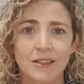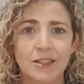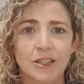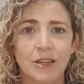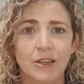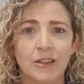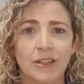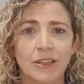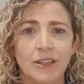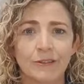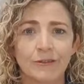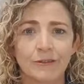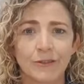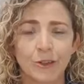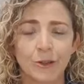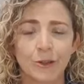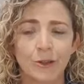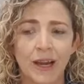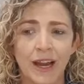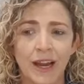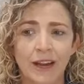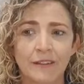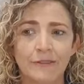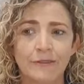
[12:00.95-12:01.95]
So that if
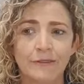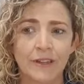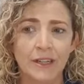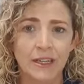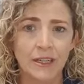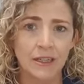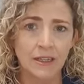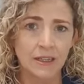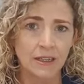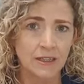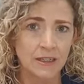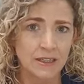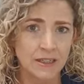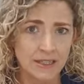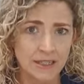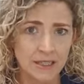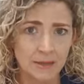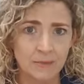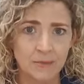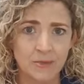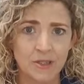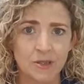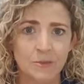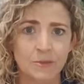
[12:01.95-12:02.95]
you have
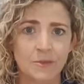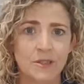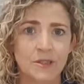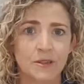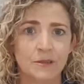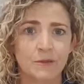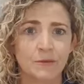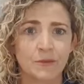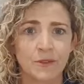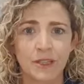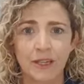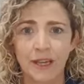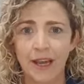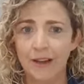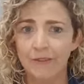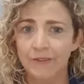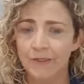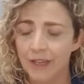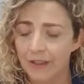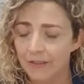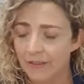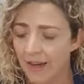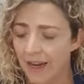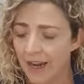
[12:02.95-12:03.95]
symptoms, if you have
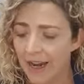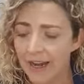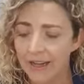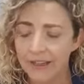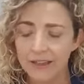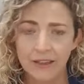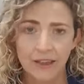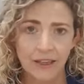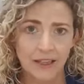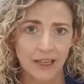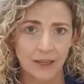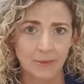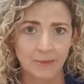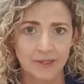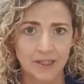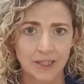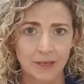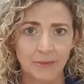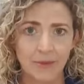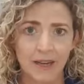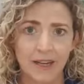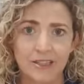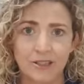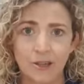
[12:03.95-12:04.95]
never had the
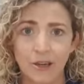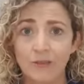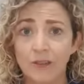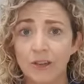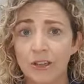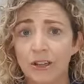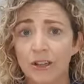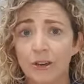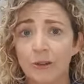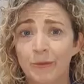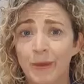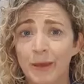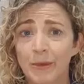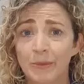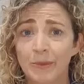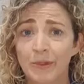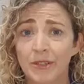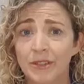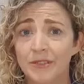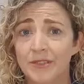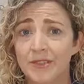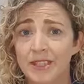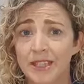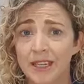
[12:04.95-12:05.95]
Epstein-Barr, so I've got a lot of people
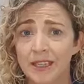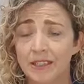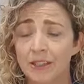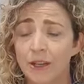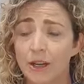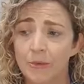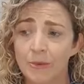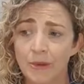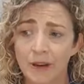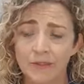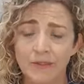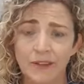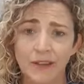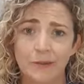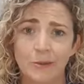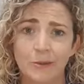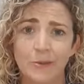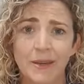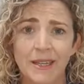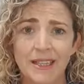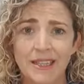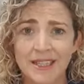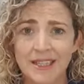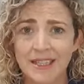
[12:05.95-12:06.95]
that have said, nope, I've never
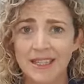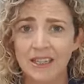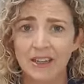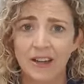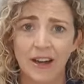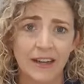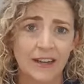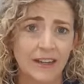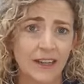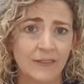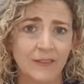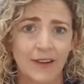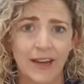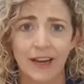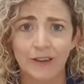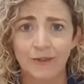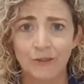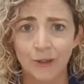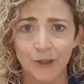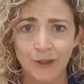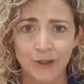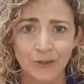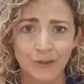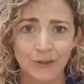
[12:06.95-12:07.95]
been sick, I've never had
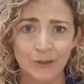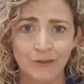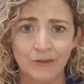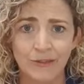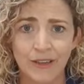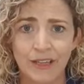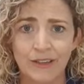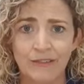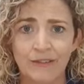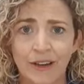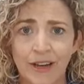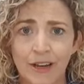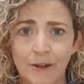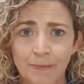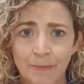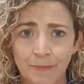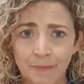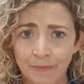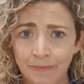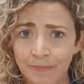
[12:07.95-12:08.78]
Ross River fever.